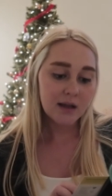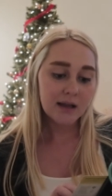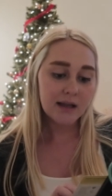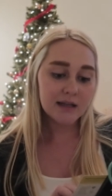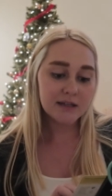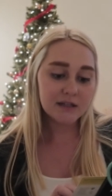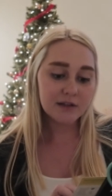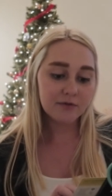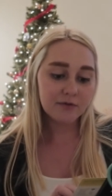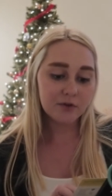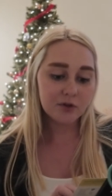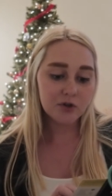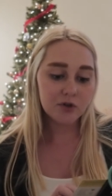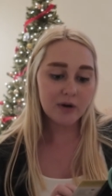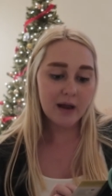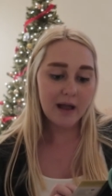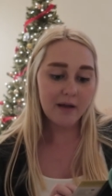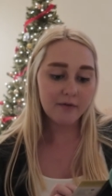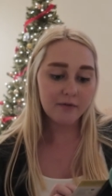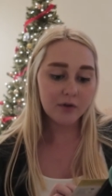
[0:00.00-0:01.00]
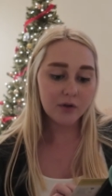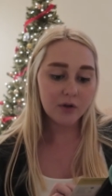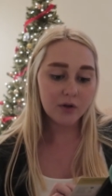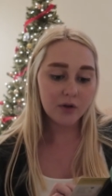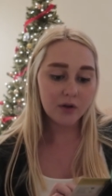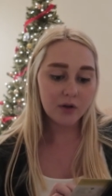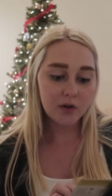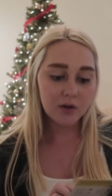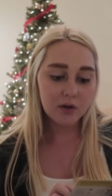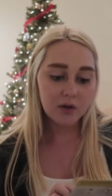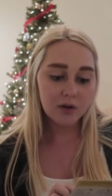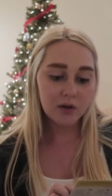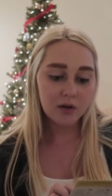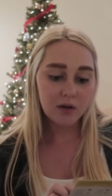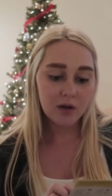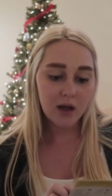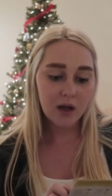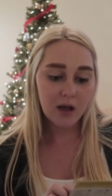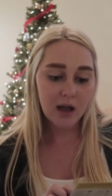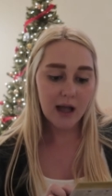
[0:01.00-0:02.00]
easy for travel,
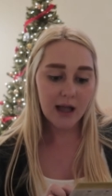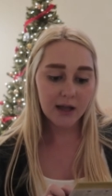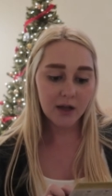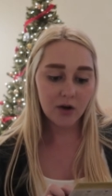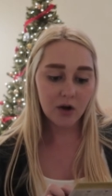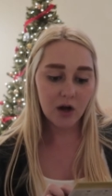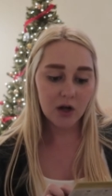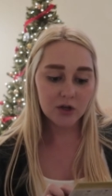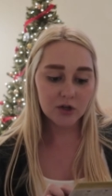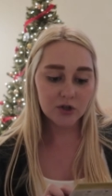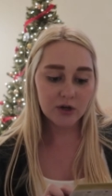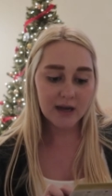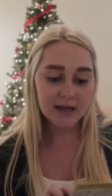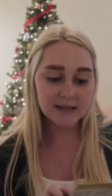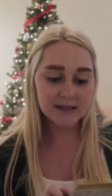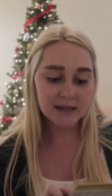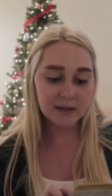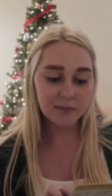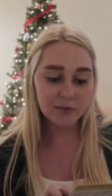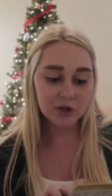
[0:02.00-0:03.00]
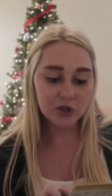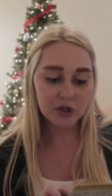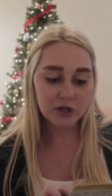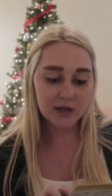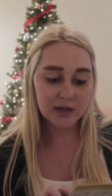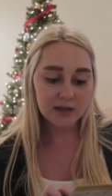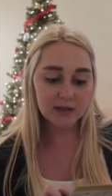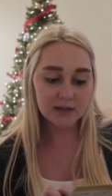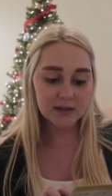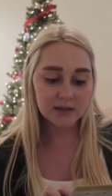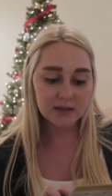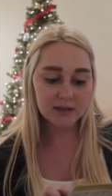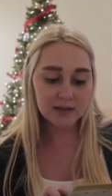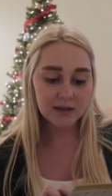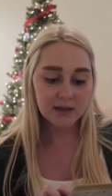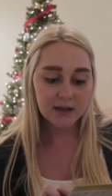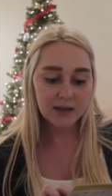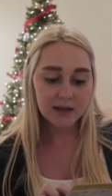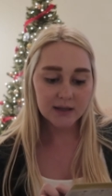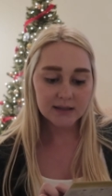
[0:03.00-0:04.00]
high contrast images,
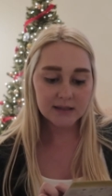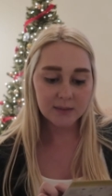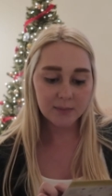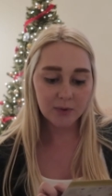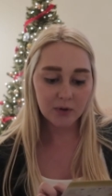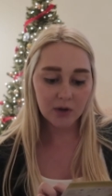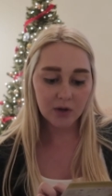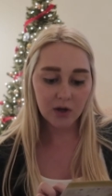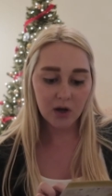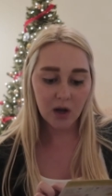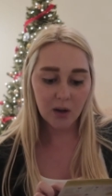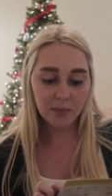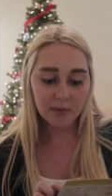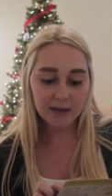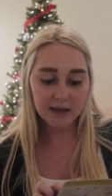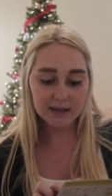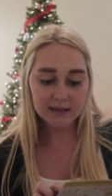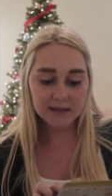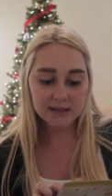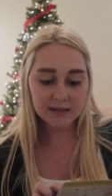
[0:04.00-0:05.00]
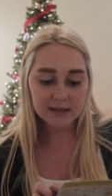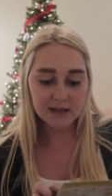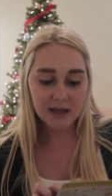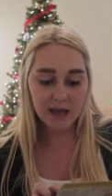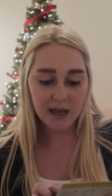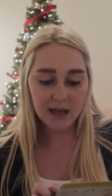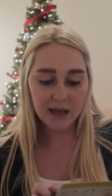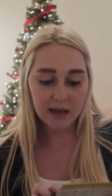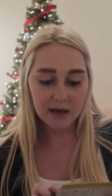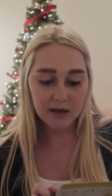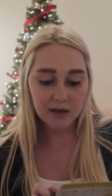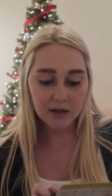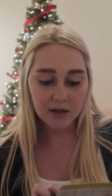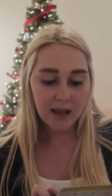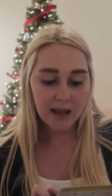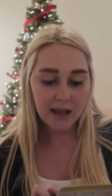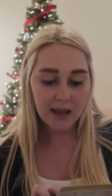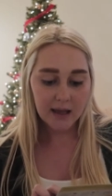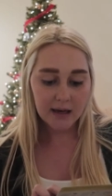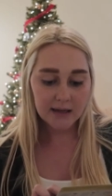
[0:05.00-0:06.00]
simple and complex designed,
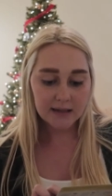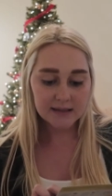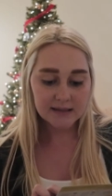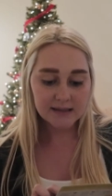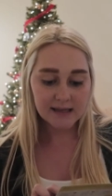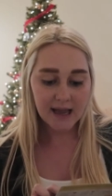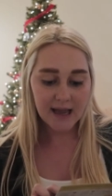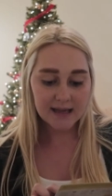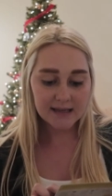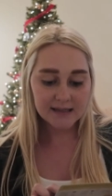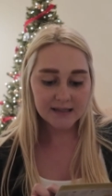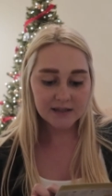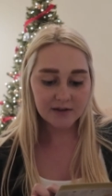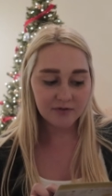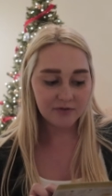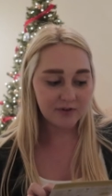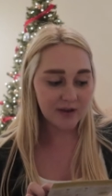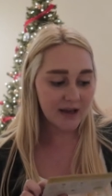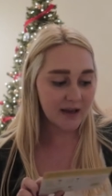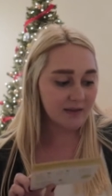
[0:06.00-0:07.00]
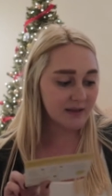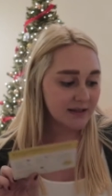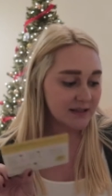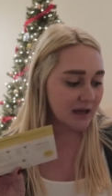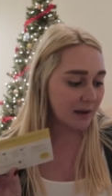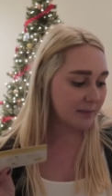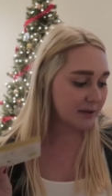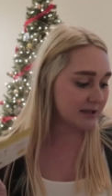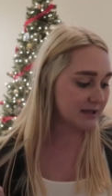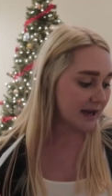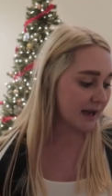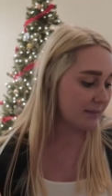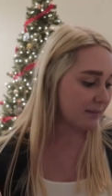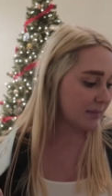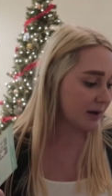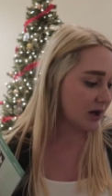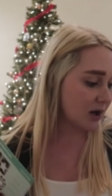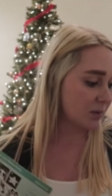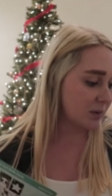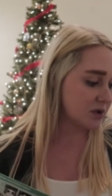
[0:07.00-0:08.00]
and it's sized to fit in the tummy time
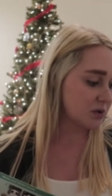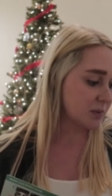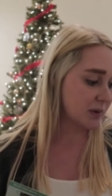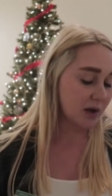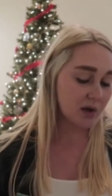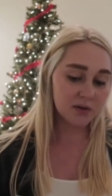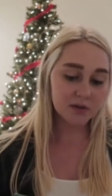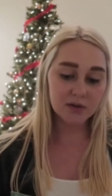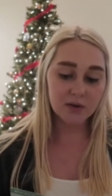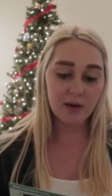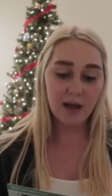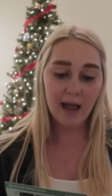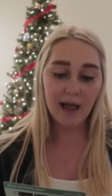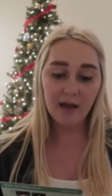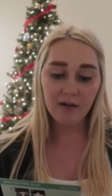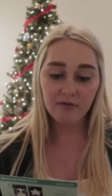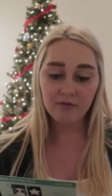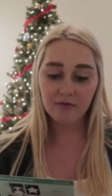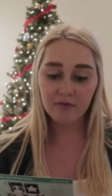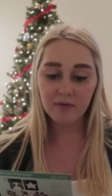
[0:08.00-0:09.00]
mirror, which we also have.